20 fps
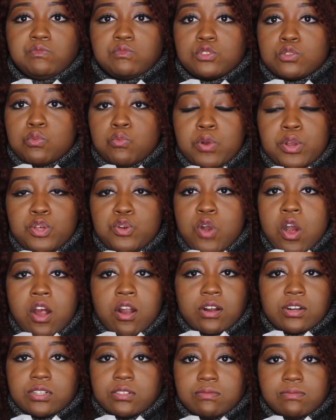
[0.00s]
where you
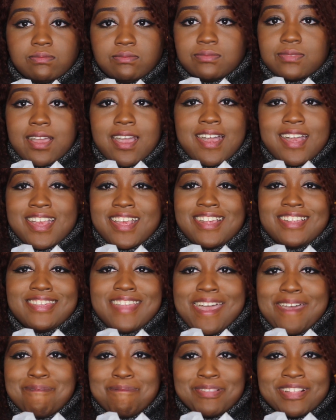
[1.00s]
are in
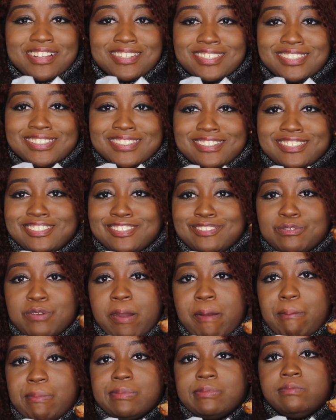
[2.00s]
that plus section,
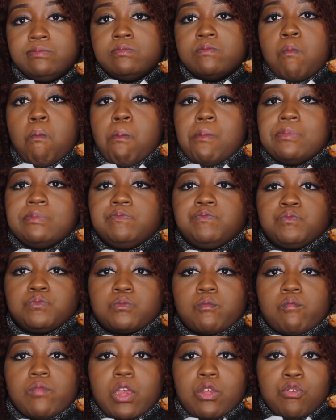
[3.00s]
right?
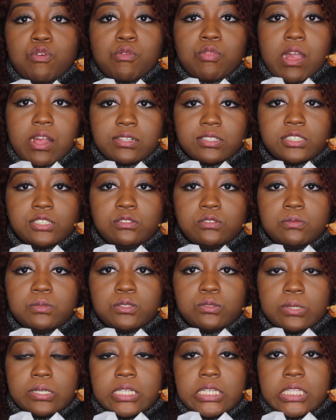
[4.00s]
Like I said, you could be
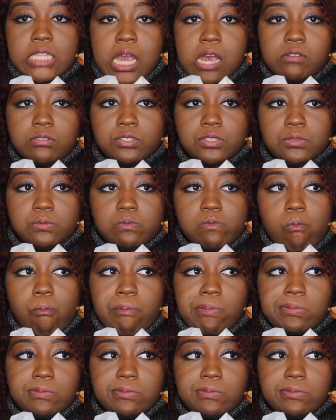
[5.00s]
20,000.